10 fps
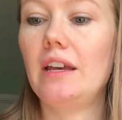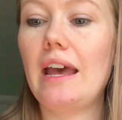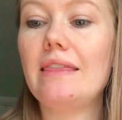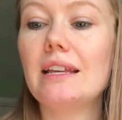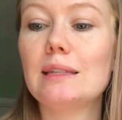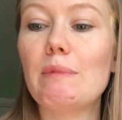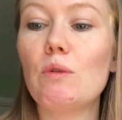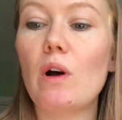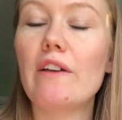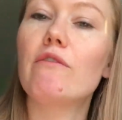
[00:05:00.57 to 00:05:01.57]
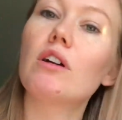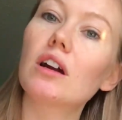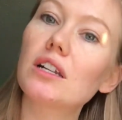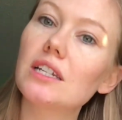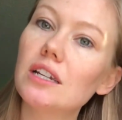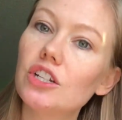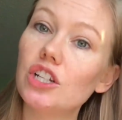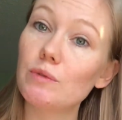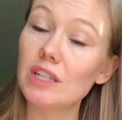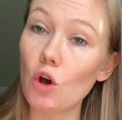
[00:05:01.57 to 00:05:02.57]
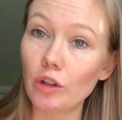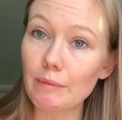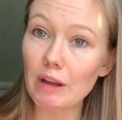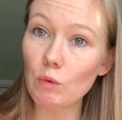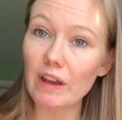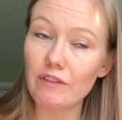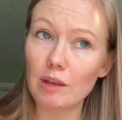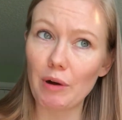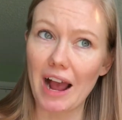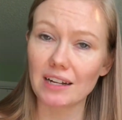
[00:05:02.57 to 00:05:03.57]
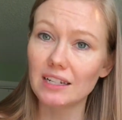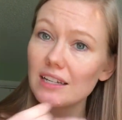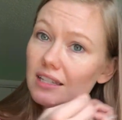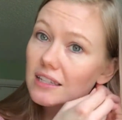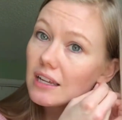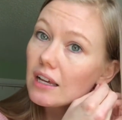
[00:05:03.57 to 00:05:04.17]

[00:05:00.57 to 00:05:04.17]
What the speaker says: And this midwife she was the only midwife in the practice.